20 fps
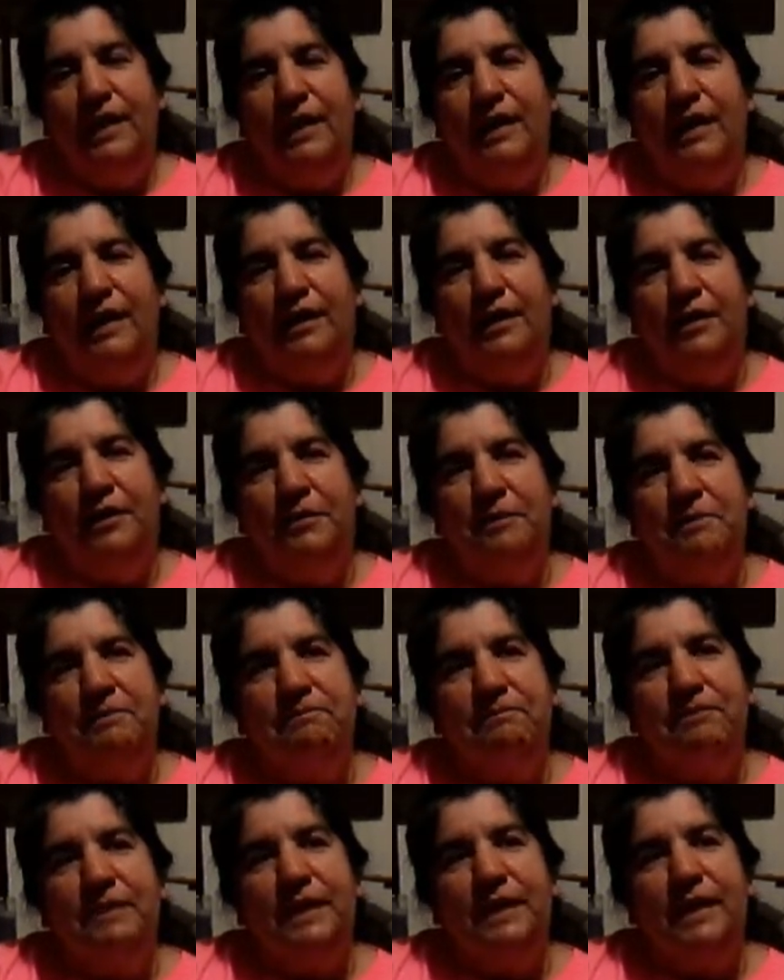um,
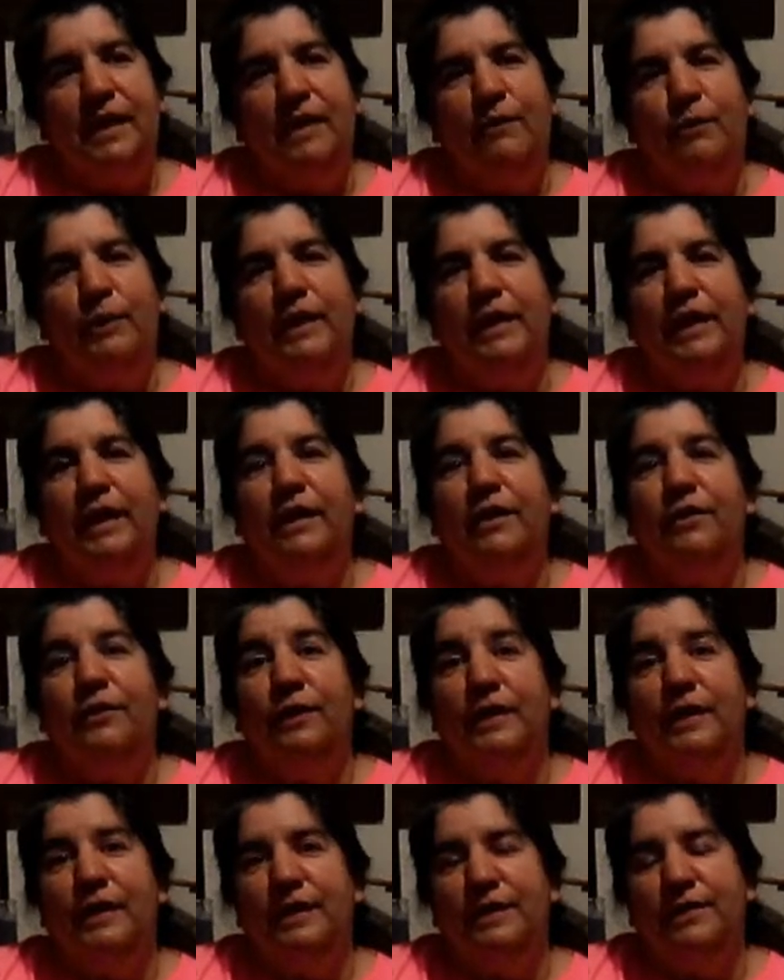and we get
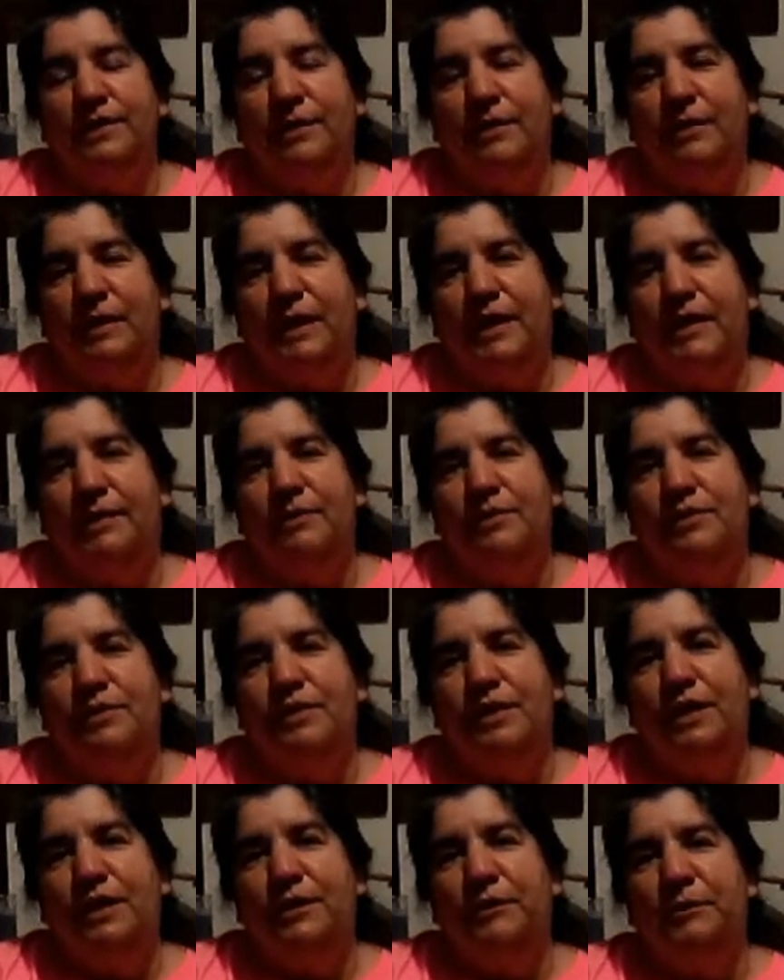greedy sometimes.
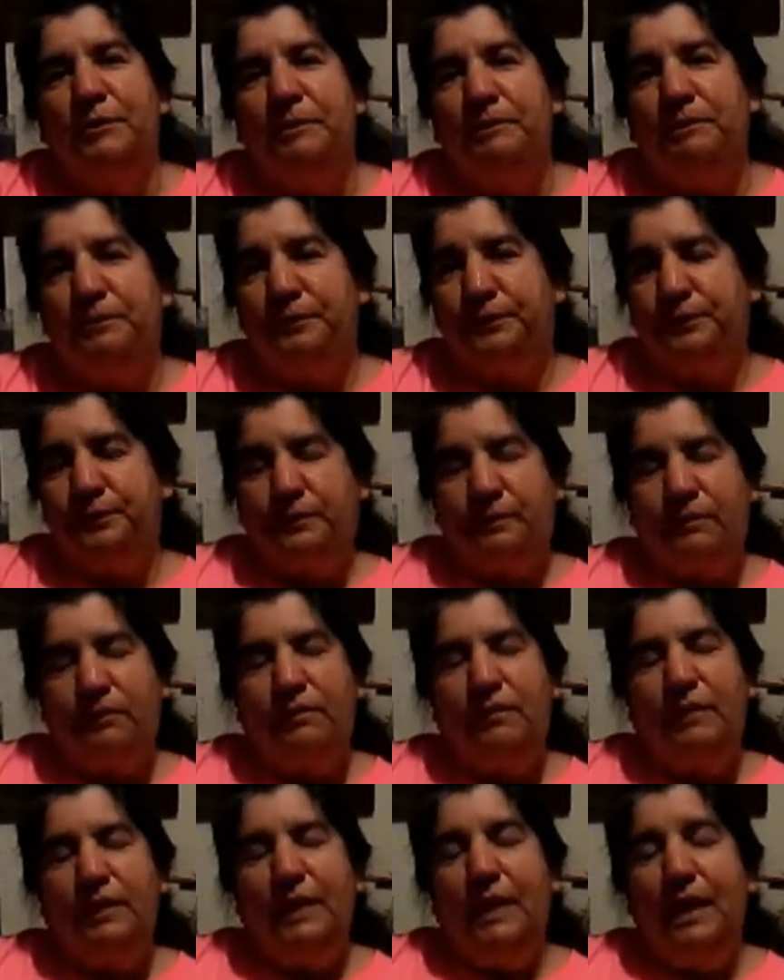So
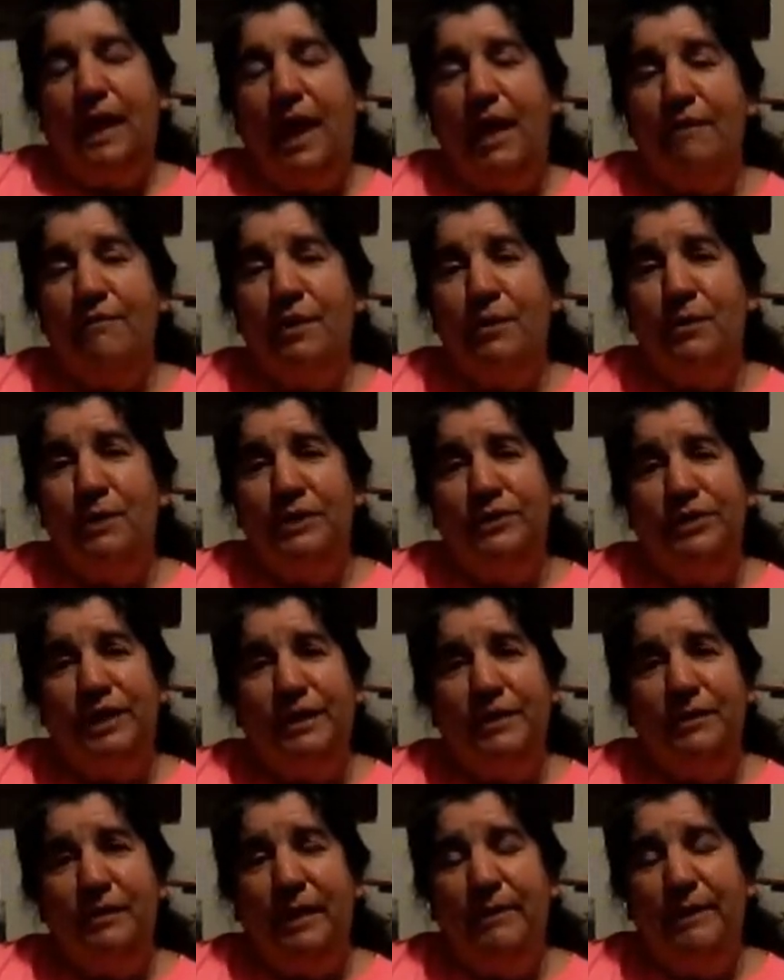I've always
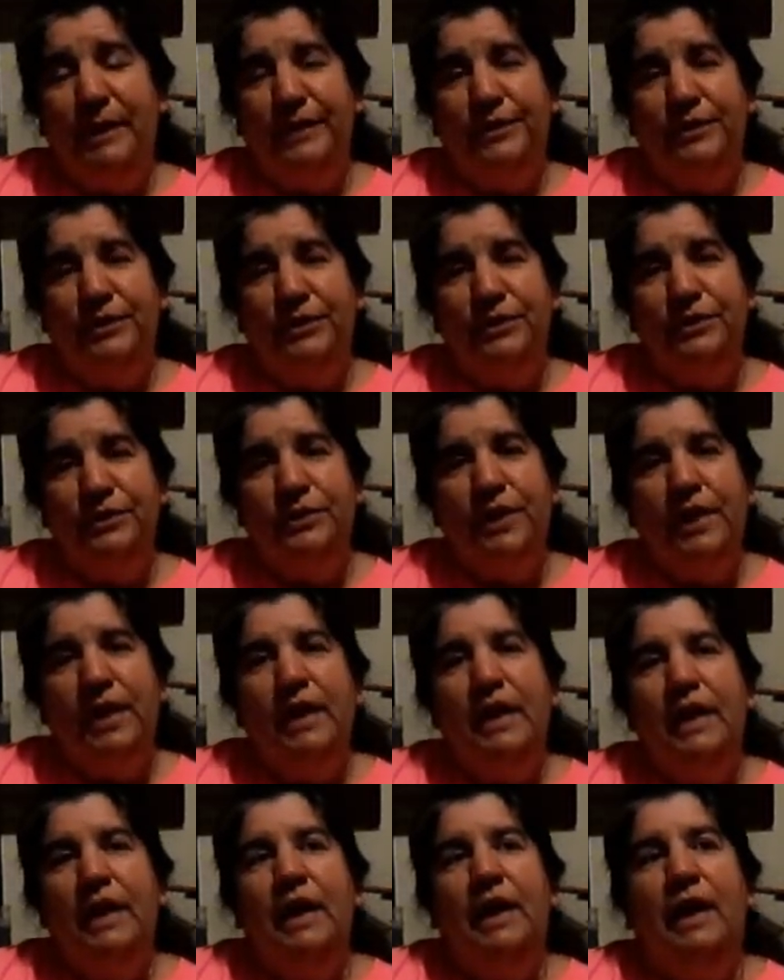shared my pictures.
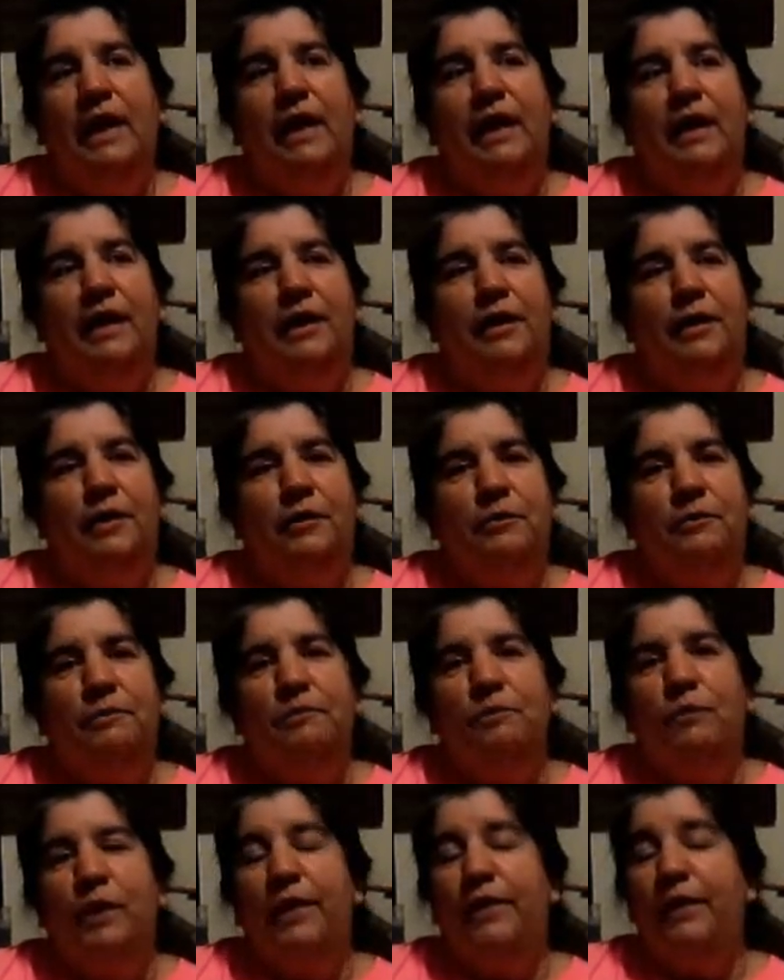Um,
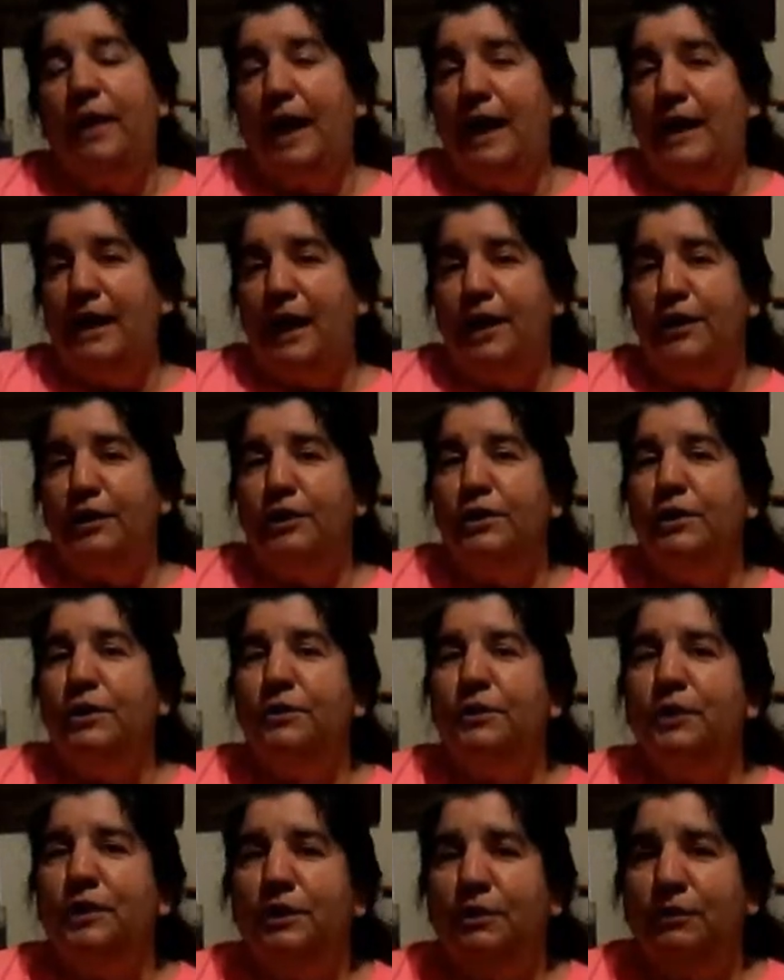whether I like you
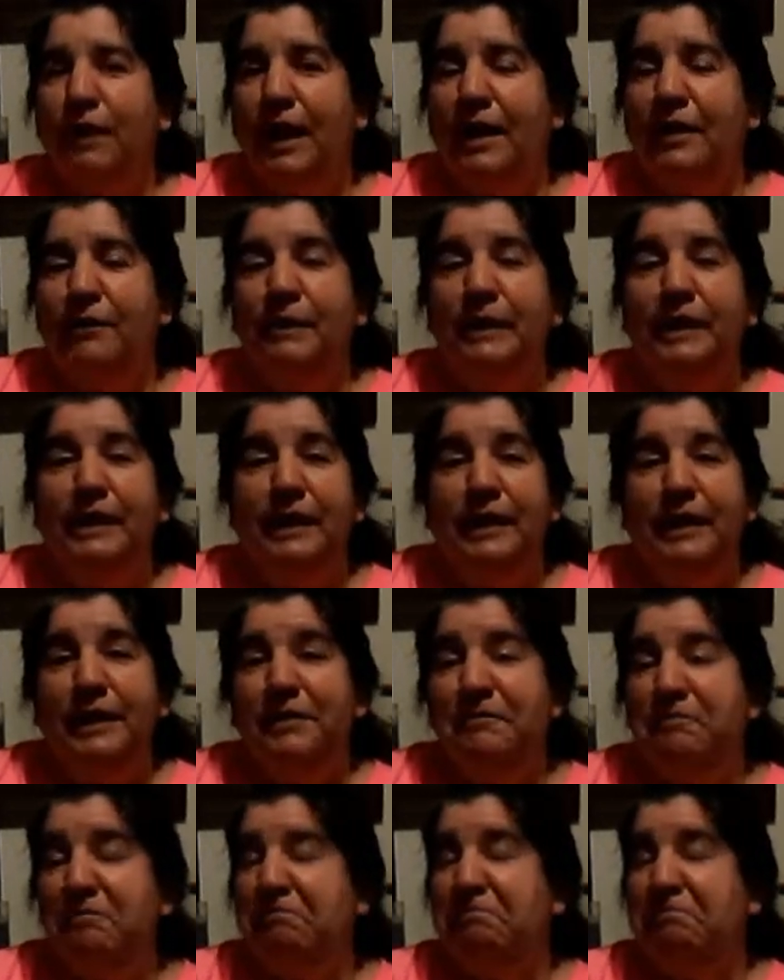or you like me,